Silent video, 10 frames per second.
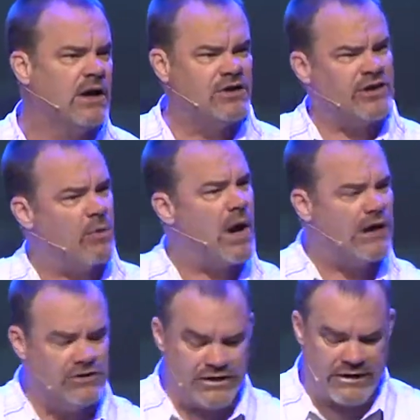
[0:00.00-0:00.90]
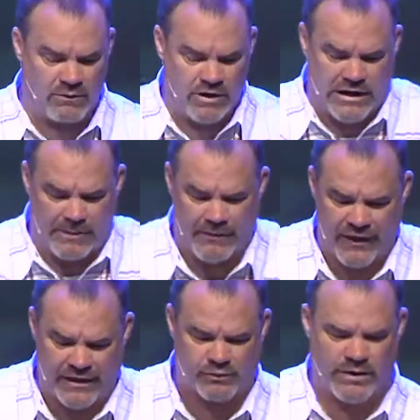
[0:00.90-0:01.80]
And you say, why do you say that? Well, a couple
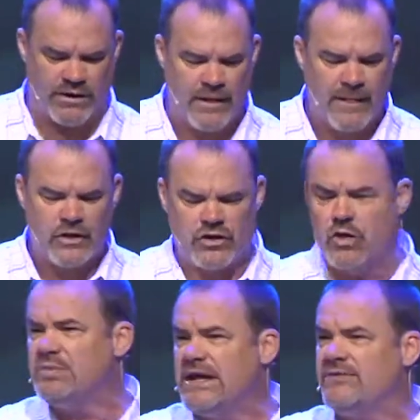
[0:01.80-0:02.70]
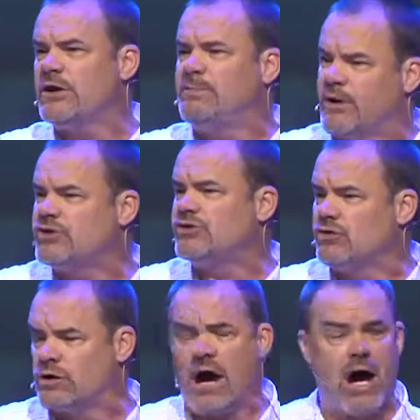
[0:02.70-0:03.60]
things. One, you believe in a
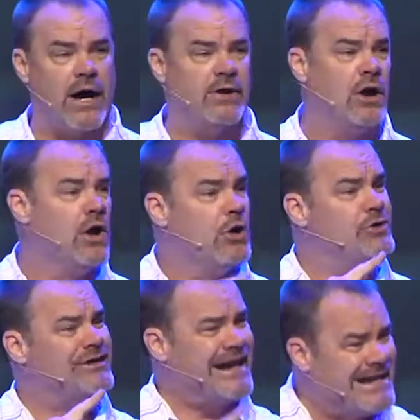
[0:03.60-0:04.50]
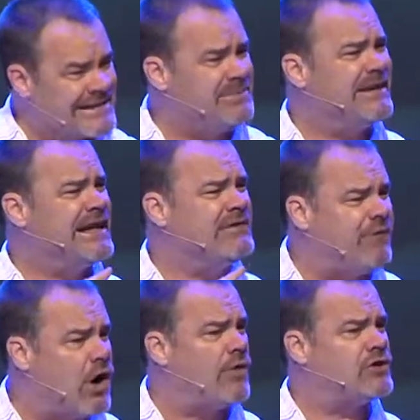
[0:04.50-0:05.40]
personal God who's intimately
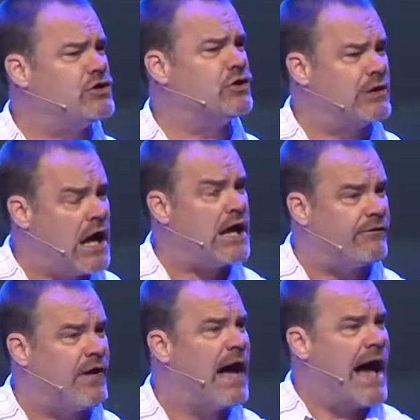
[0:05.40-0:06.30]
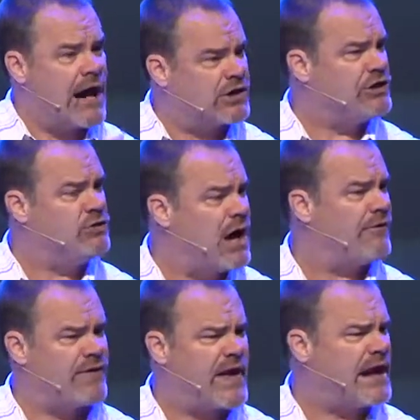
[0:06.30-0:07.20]
involved in your life. How can you
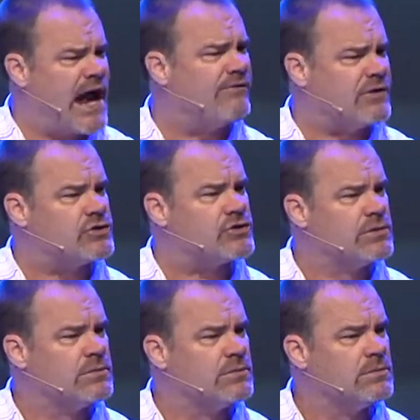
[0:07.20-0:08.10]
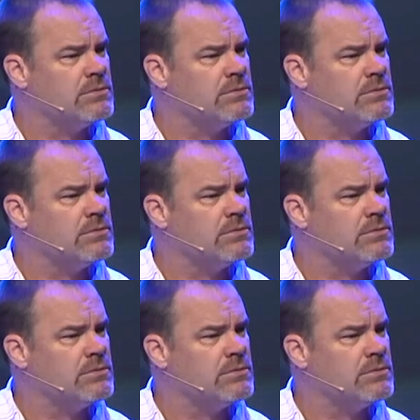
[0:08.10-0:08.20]
offer that average?